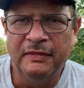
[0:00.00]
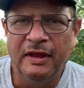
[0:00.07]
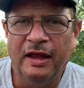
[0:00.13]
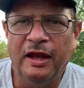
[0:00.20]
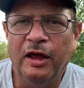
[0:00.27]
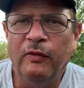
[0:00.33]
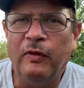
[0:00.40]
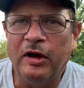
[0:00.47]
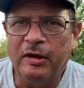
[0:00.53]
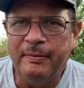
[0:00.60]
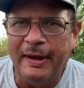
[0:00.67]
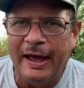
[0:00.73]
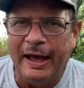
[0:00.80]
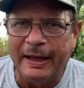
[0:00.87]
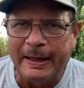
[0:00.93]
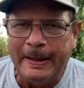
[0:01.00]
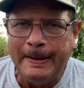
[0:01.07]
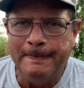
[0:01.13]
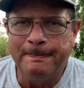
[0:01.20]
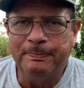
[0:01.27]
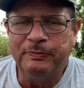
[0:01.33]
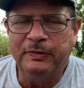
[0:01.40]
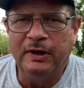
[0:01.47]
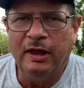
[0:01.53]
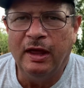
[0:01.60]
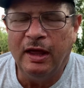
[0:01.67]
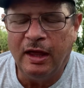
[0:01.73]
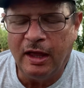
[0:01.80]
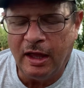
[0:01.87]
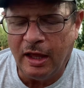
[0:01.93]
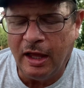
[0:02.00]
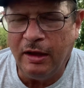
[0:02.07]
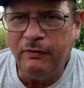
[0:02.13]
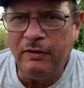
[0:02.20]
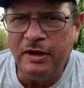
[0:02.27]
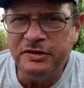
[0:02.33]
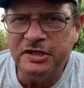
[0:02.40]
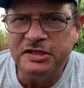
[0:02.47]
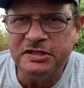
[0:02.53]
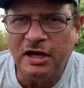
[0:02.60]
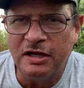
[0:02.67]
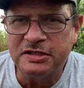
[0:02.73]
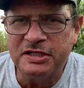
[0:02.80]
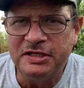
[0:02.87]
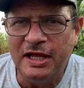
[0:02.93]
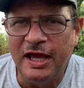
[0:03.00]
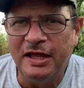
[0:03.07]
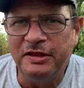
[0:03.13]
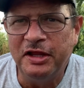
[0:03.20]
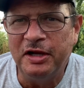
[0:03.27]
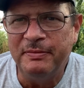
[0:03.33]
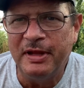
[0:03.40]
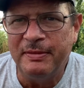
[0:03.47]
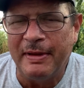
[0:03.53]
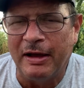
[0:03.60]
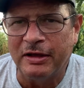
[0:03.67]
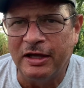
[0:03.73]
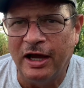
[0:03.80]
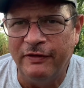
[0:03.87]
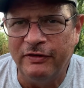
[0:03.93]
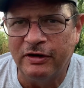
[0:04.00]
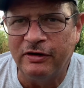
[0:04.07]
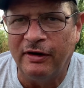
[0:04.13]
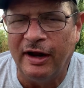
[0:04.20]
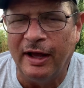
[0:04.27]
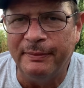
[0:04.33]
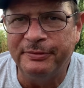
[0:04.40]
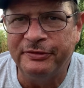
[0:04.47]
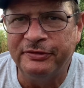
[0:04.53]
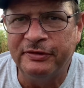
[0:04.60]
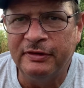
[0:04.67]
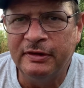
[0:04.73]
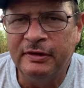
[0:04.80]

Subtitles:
Hello, welcome back. I wanted to talk today a little bit about cover crops.